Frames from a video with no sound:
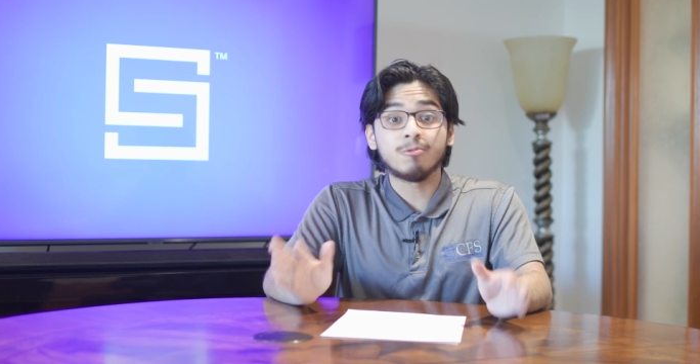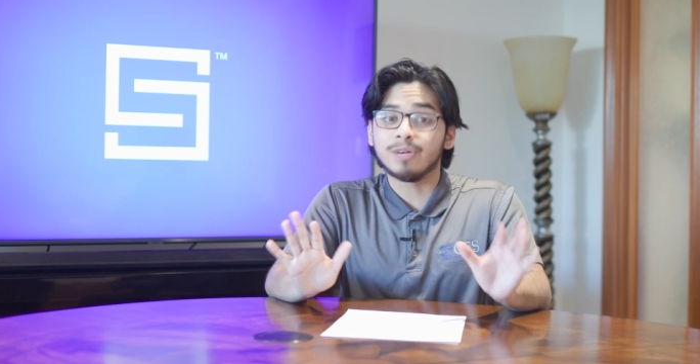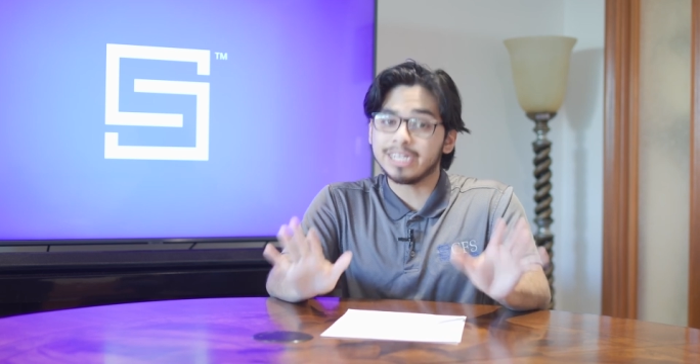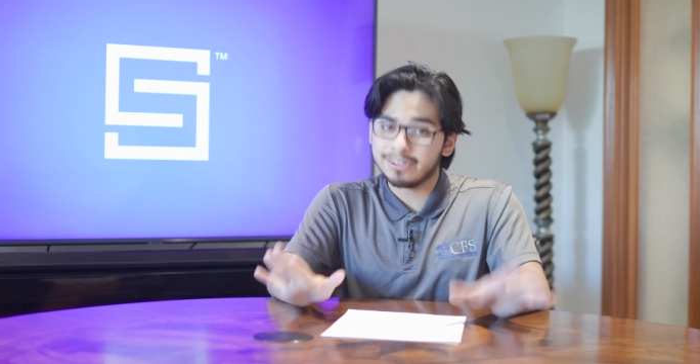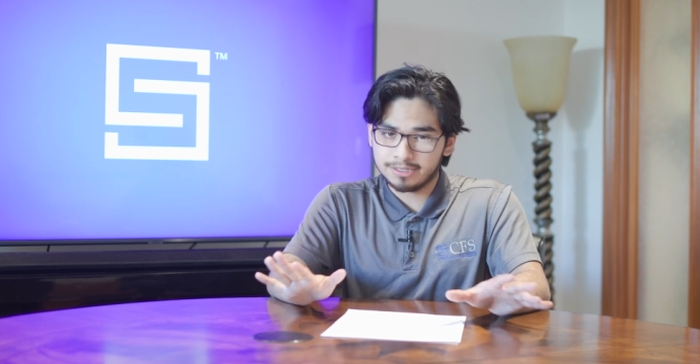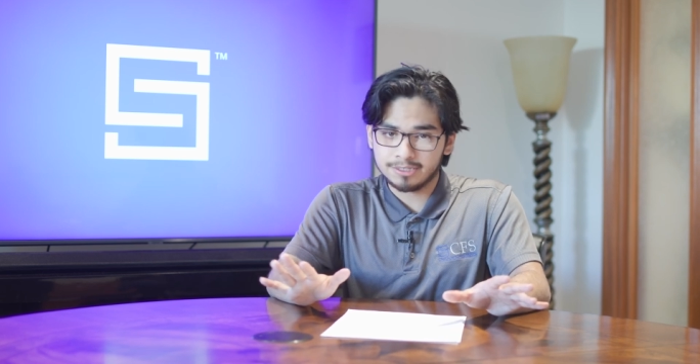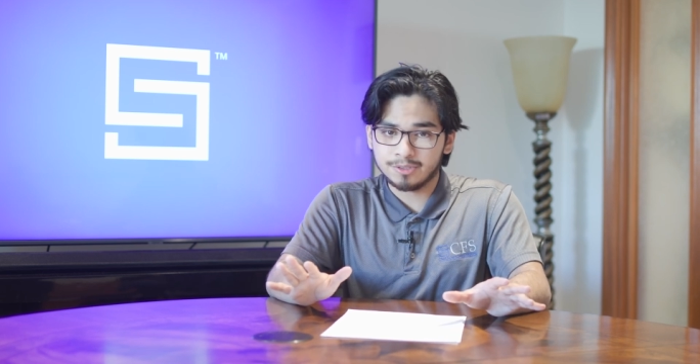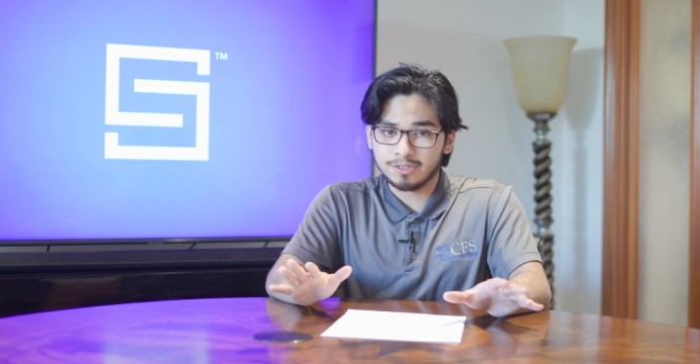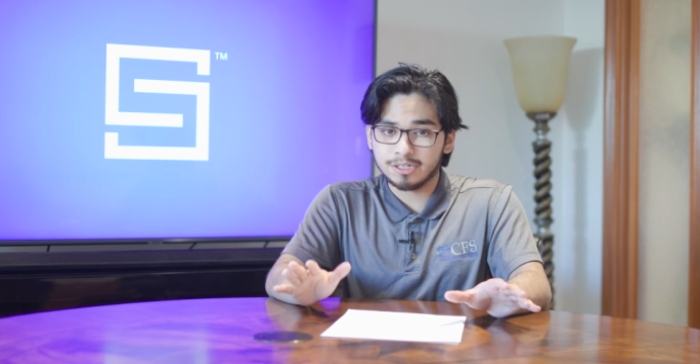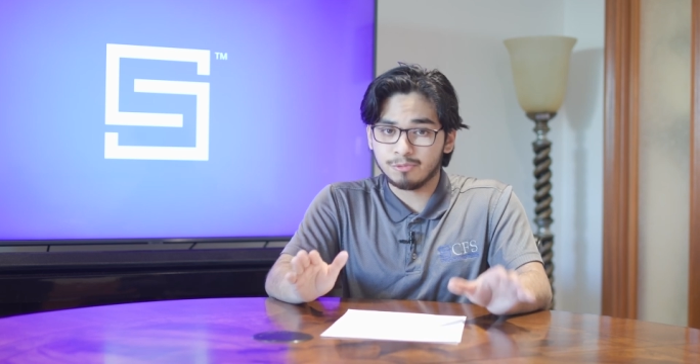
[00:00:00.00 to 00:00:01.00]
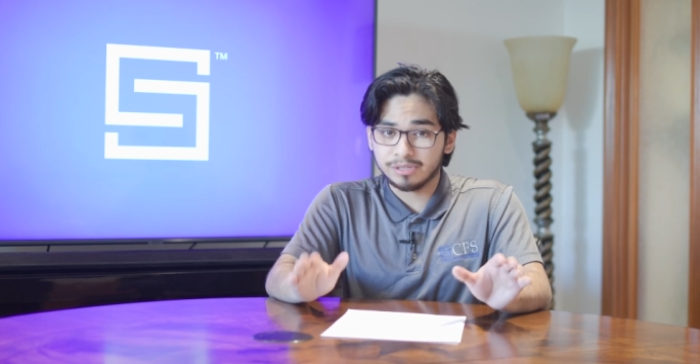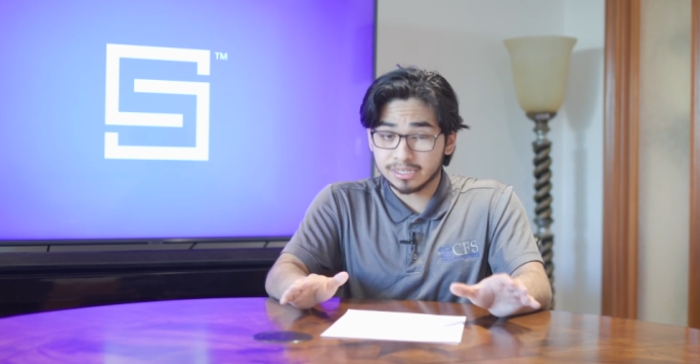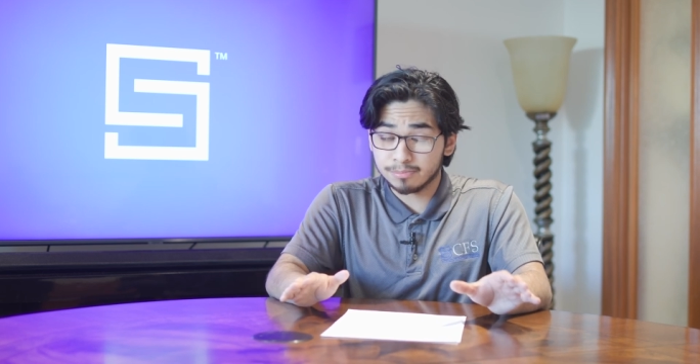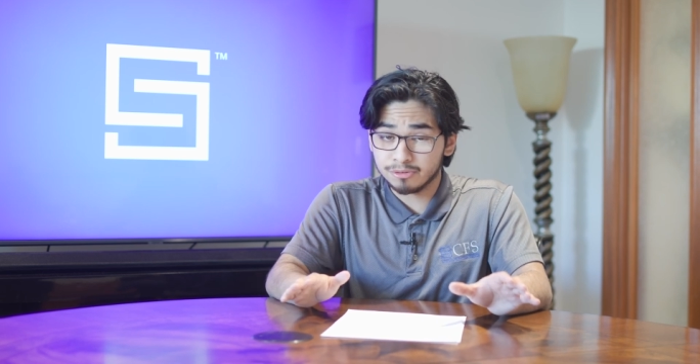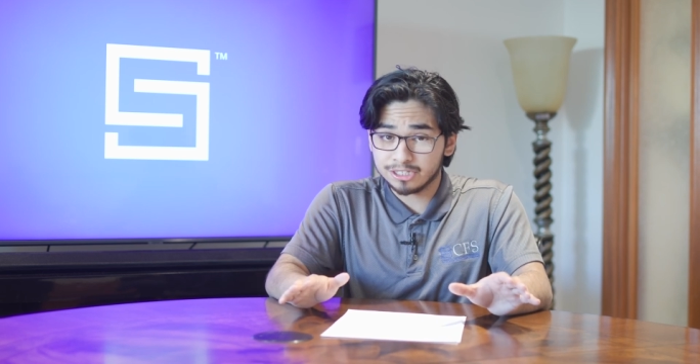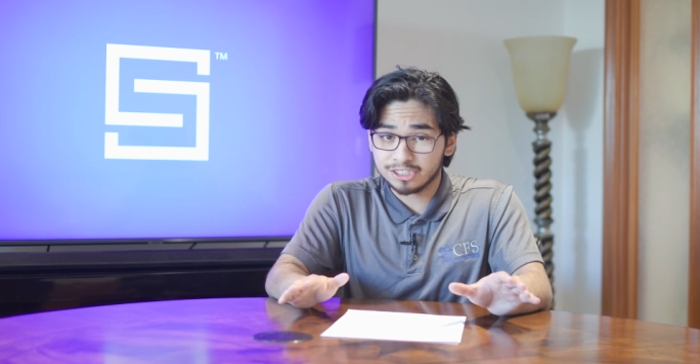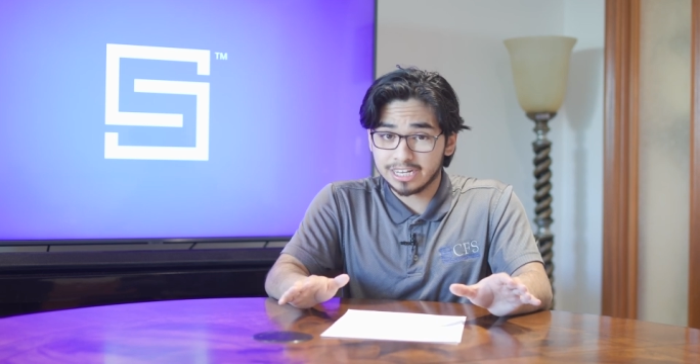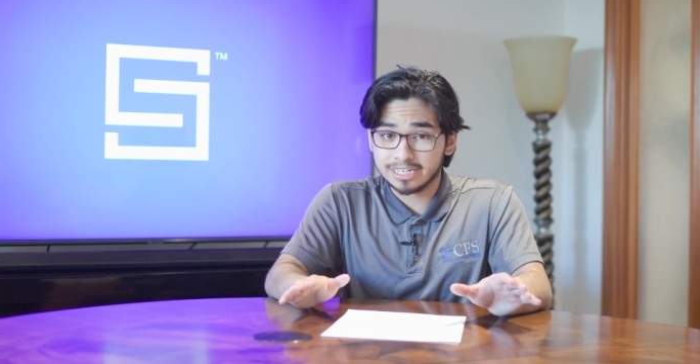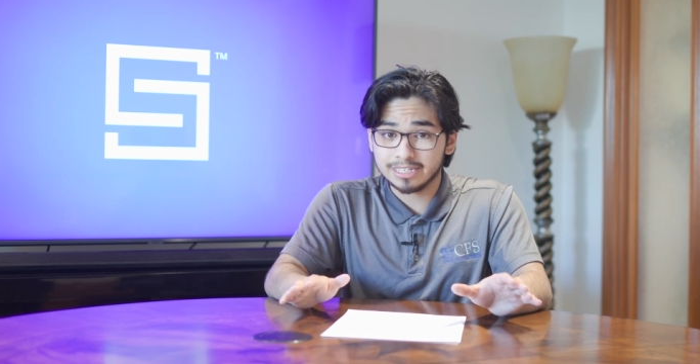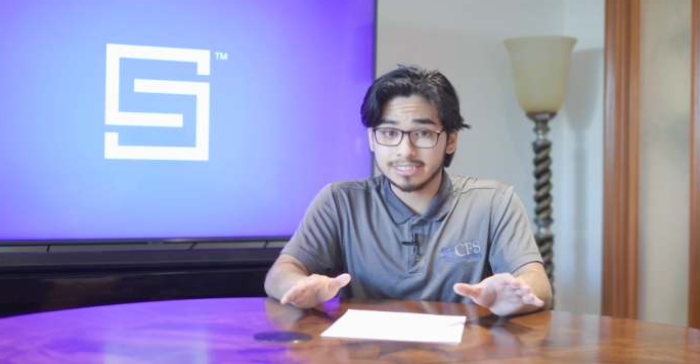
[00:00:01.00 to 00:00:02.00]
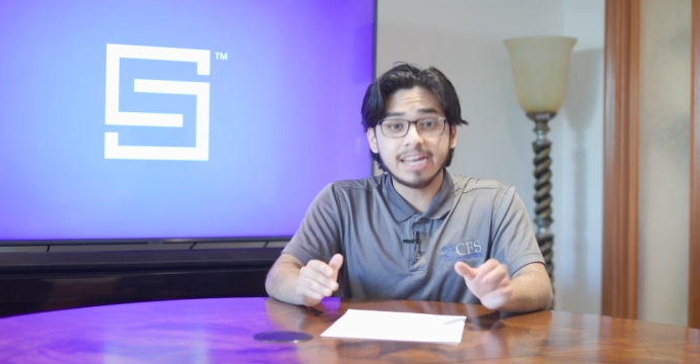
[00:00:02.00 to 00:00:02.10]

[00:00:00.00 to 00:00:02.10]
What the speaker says: We here at the studio really appreciate it.